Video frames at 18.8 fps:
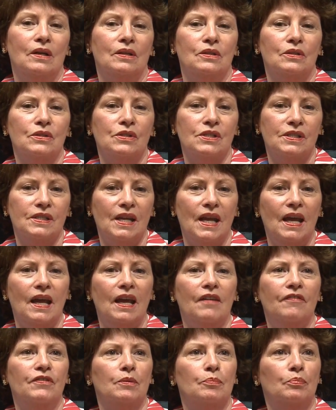your
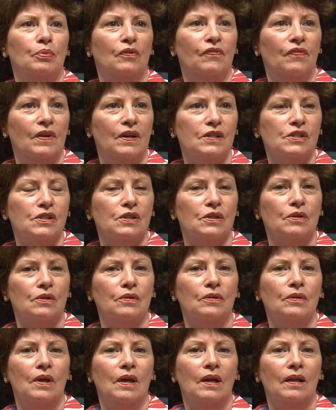staff, your
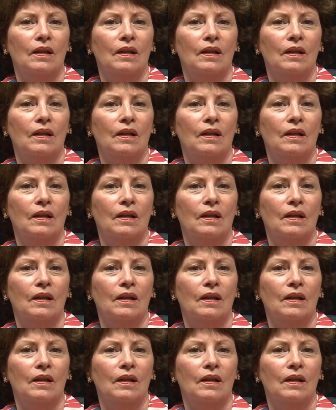professional,